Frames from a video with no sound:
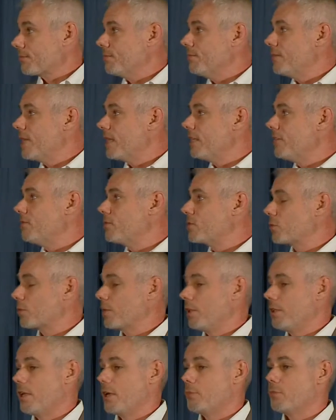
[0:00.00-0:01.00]
they leave us with
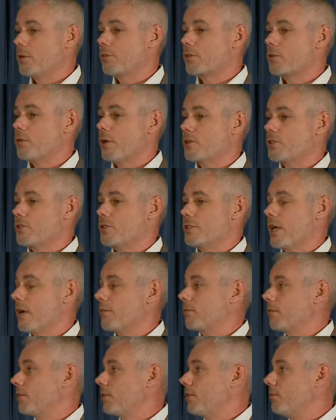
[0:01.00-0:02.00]
a number of questions
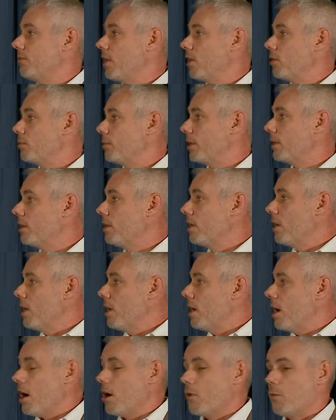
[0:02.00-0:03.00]
after the development.
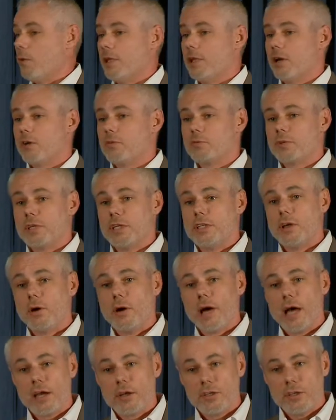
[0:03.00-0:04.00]
We don't really know
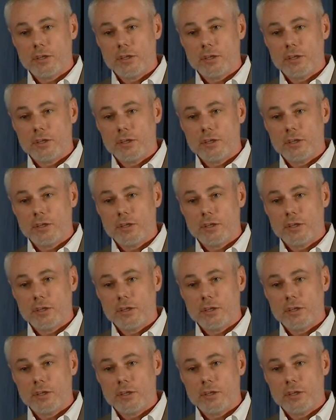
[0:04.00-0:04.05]
how to